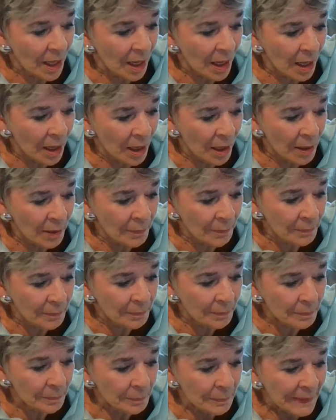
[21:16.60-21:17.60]

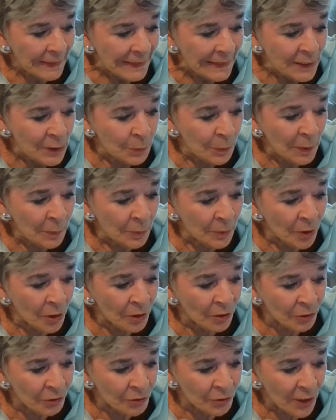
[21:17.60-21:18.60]
But these people
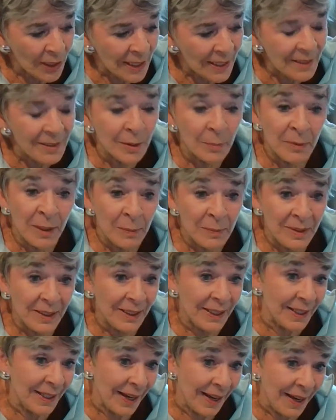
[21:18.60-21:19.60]
are afraid. Sometimes they
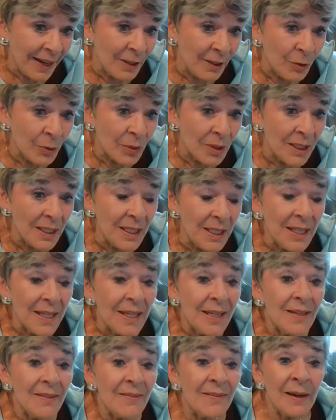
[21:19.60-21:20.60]
get angry
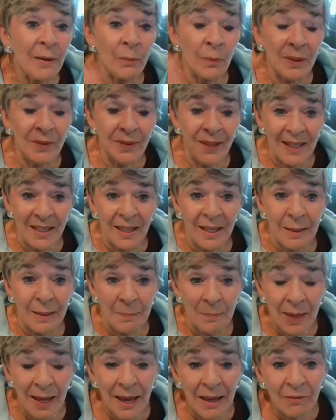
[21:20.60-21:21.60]
that when they
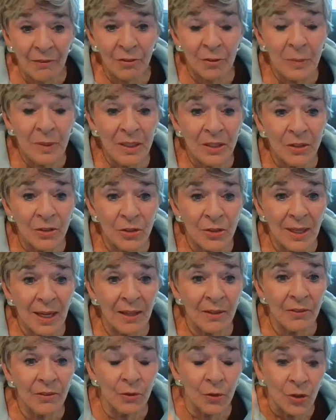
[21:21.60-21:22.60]
came back from a near
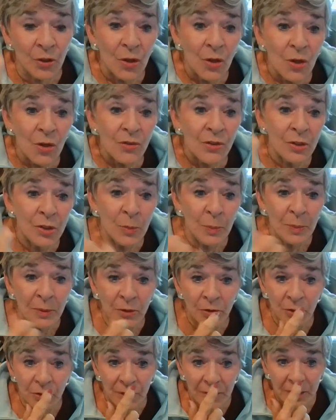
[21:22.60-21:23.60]
death or the
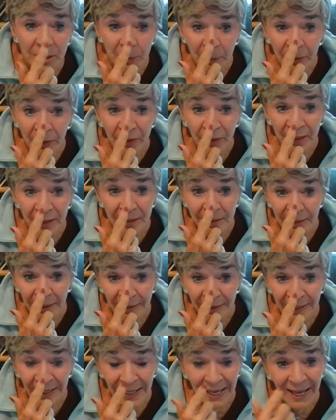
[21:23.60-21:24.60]
spiritual experience
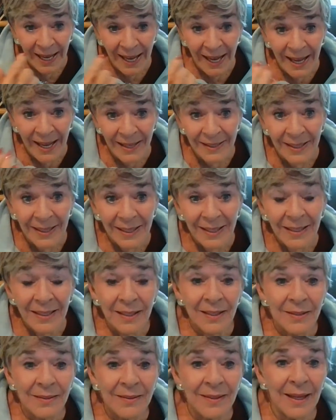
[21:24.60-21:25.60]
that they had,
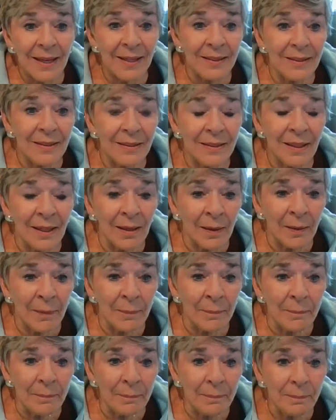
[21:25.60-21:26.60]
that
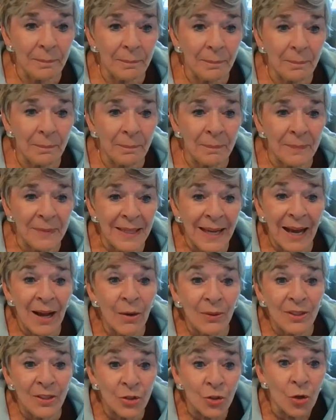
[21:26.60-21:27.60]

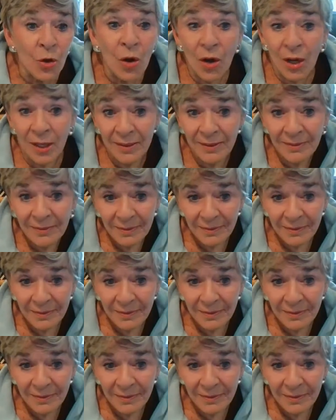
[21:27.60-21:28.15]
now it's gone.